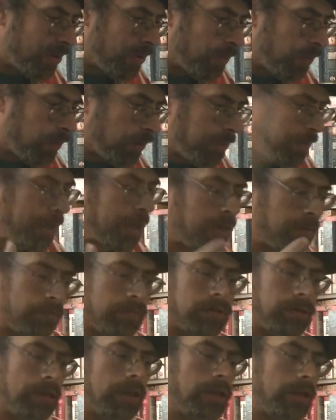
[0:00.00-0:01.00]
would be
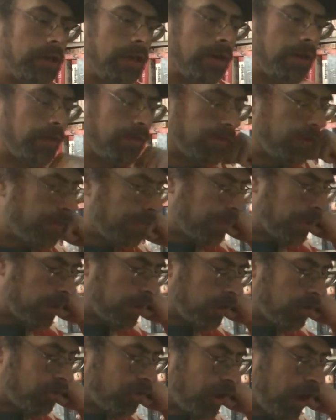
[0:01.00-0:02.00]
completely a different
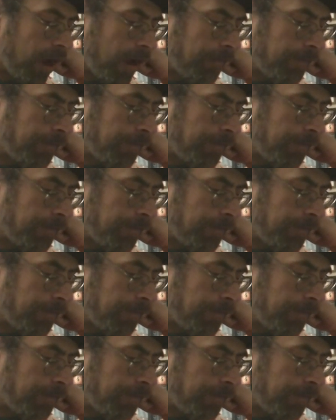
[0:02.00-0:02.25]
thing each time.